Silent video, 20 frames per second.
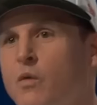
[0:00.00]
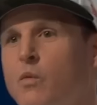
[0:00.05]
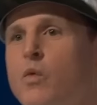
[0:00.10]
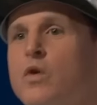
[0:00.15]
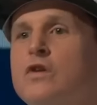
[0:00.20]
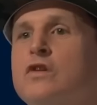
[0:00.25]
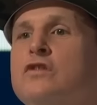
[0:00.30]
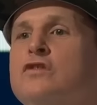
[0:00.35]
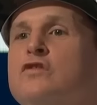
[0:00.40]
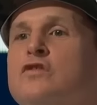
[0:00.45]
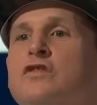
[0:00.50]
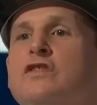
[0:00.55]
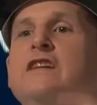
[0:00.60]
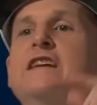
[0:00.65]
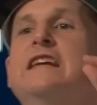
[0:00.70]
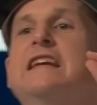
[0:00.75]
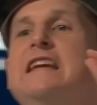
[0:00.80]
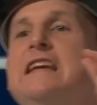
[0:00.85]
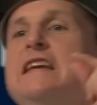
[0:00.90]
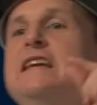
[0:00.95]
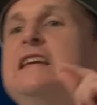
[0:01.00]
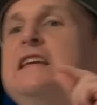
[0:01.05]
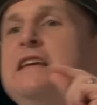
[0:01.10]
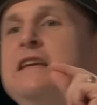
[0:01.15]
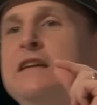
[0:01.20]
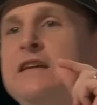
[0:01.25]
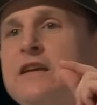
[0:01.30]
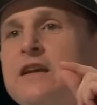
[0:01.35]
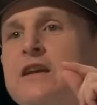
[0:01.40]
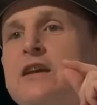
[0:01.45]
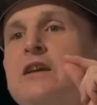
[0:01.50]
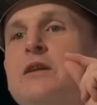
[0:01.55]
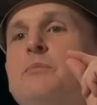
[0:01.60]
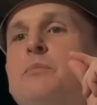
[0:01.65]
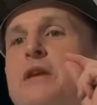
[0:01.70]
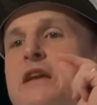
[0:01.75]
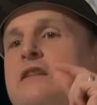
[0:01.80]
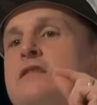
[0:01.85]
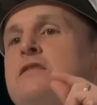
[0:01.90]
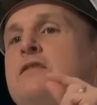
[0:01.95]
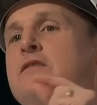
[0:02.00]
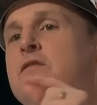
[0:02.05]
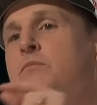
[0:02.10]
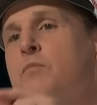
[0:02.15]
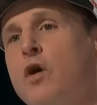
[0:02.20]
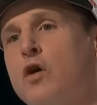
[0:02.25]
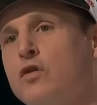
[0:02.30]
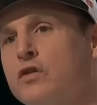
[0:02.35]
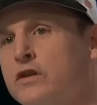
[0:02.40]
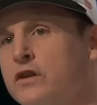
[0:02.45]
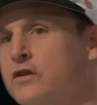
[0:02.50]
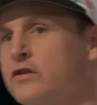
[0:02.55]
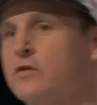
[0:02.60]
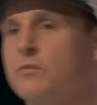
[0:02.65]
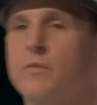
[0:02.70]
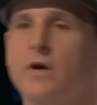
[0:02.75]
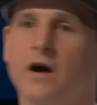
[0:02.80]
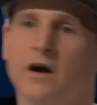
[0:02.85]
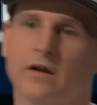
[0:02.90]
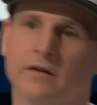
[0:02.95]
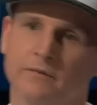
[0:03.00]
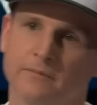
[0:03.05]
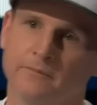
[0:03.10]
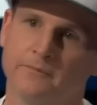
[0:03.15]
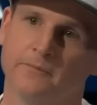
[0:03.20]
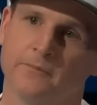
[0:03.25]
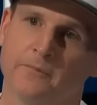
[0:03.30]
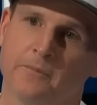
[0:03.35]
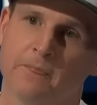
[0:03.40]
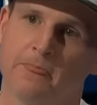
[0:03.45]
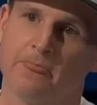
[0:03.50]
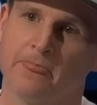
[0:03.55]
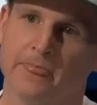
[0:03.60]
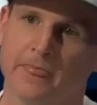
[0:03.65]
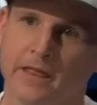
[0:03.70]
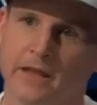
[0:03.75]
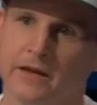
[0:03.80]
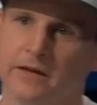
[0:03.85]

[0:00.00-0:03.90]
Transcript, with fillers: What are the key pieces of bowling in your mind? Really,